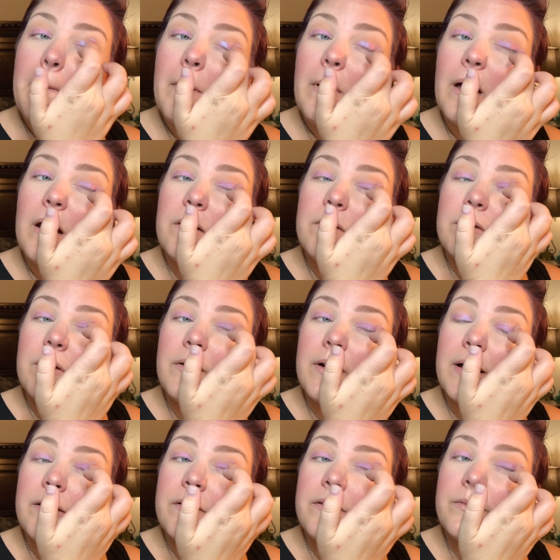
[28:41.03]
I don't know
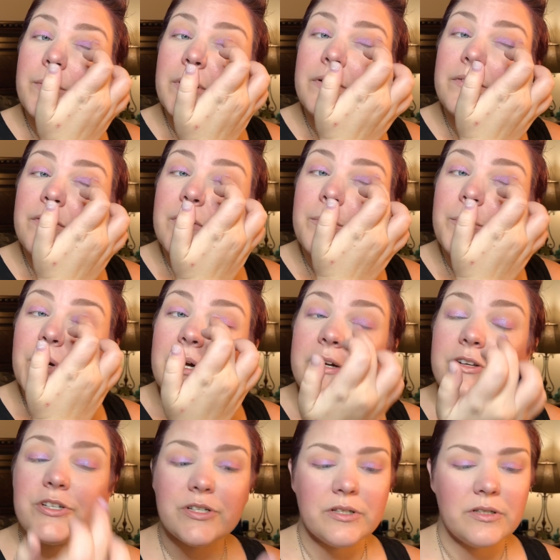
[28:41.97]
how this works with a
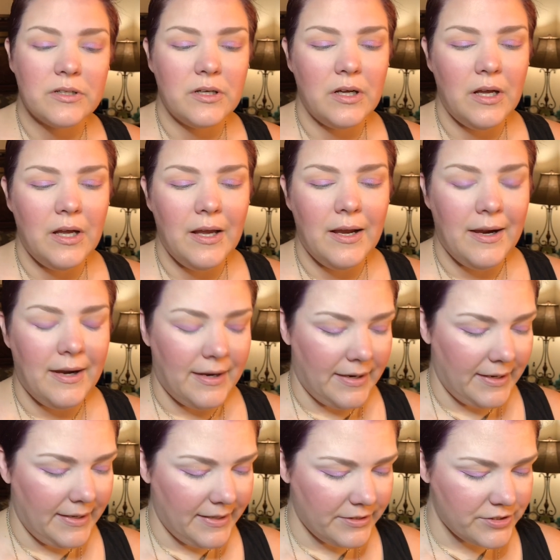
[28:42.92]
brush.
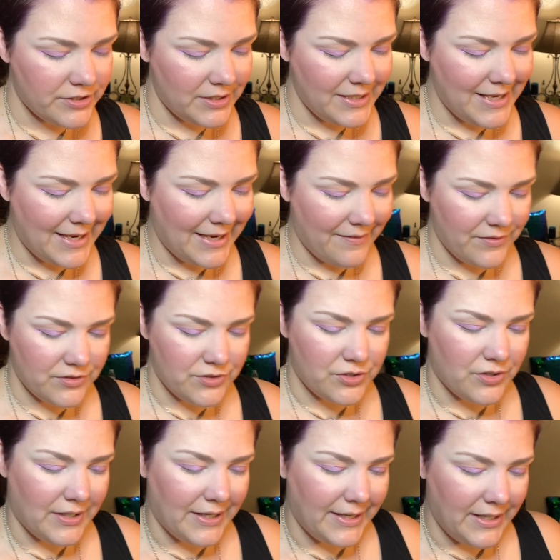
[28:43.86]
I actually haven't
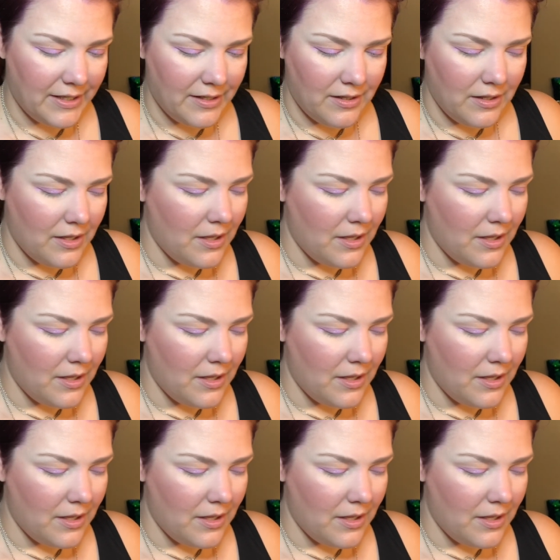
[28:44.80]
tried it,